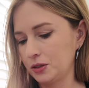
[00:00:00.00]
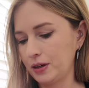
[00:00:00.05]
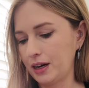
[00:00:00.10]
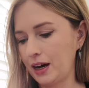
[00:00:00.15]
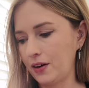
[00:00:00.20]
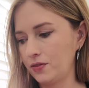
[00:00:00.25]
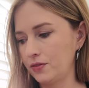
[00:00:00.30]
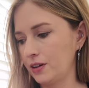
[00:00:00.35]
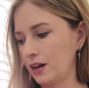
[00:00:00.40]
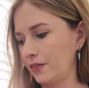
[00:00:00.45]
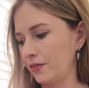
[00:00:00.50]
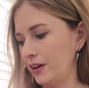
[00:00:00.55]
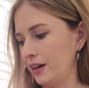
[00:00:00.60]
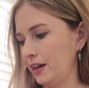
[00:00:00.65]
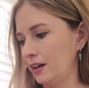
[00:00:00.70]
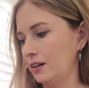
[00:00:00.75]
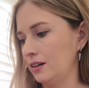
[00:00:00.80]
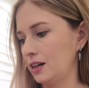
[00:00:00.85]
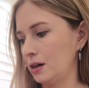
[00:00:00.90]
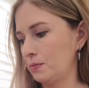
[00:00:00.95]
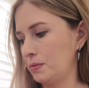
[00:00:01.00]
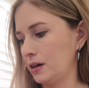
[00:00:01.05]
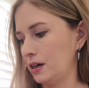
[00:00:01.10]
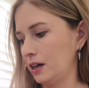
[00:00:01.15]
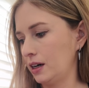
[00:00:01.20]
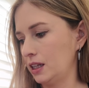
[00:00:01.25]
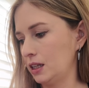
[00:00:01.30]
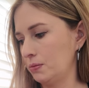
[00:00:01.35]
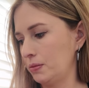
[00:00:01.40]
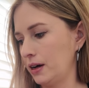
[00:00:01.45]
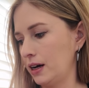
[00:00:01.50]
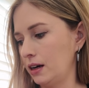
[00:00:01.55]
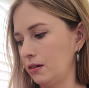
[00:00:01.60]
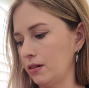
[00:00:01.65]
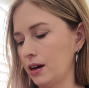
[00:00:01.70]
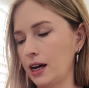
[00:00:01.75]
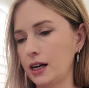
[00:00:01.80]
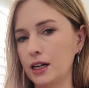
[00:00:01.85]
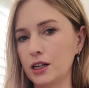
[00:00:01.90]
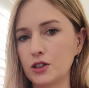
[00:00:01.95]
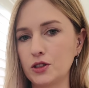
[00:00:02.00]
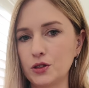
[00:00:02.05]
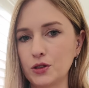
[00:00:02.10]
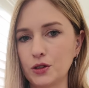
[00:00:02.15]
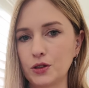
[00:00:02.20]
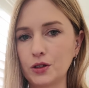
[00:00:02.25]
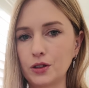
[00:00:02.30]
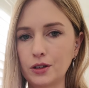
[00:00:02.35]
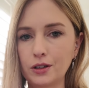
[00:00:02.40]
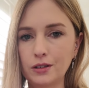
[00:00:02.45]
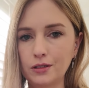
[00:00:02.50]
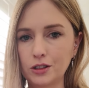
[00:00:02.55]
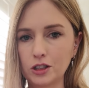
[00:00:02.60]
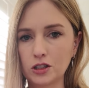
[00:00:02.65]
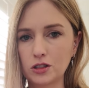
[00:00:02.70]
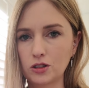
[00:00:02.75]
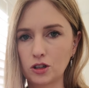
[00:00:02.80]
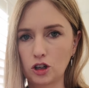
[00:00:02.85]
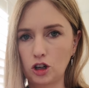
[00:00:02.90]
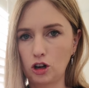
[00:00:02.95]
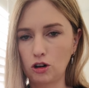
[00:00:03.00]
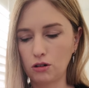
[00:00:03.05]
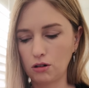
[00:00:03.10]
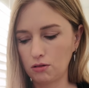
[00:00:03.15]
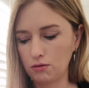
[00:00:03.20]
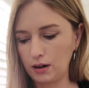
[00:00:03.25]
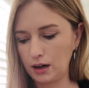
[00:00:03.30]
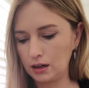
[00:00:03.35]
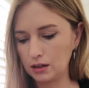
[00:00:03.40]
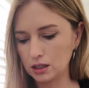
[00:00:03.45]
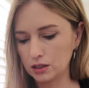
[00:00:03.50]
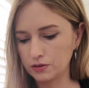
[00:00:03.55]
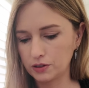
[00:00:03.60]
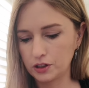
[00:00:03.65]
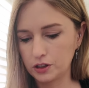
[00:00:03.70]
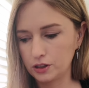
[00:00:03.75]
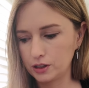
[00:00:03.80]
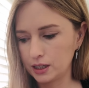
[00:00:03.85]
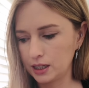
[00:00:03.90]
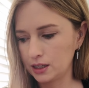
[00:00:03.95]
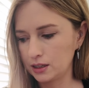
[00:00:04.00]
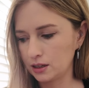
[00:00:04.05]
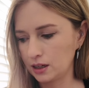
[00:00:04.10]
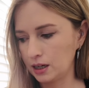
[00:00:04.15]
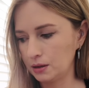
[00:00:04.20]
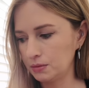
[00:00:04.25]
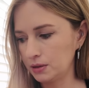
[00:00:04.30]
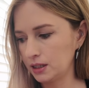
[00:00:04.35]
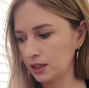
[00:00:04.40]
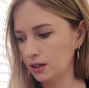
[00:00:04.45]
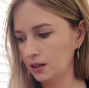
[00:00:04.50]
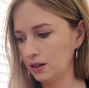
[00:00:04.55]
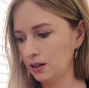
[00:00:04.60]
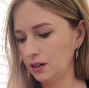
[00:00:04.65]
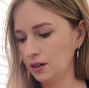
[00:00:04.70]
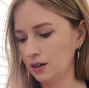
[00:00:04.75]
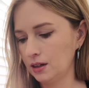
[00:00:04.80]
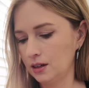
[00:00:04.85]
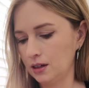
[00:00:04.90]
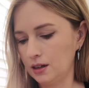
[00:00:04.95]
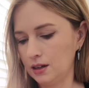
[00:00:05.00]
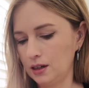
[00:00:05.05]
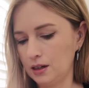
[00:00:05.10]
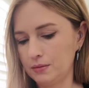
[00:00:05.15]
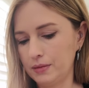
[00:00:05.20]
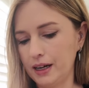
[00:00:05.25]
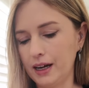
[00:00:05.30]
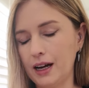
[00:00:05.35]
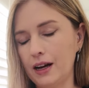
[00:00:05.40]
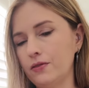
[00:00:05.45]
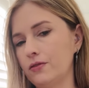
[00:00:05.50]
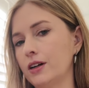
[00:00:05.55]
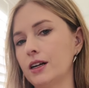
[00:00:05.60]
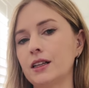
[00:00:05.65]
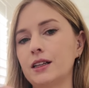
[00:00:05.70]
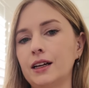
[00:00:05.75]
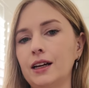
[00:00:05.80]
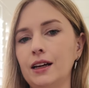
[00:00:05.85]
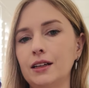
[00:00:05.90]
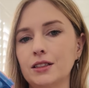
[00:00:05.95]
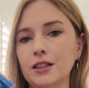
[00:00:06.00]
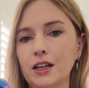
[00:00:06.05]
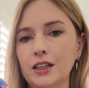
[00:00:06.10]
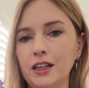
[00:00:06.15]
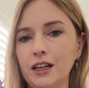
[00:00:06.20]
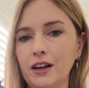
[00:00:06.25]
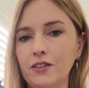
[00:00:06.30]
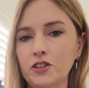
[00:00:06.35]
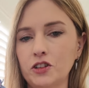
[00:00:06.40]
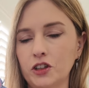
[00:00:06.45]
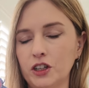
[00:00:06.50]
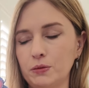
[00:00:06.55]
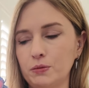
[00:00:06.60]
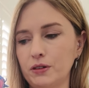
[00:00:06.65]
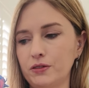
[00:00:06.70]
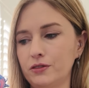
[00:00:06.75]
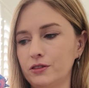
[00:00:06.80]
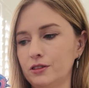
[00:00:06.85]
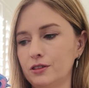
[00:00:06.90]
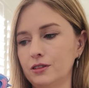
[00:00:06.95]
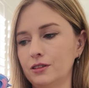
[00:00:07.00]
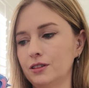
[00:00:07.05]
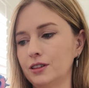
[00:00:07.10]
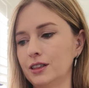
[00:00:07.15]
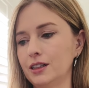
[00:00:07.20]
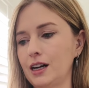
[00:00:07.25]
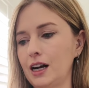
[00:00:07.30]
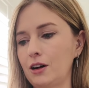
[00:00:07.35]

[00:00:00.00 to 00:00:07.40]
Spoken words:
So I've hit a part in the pattern where I need to just go around for 13 times. I have one of these. I think I've shown it before.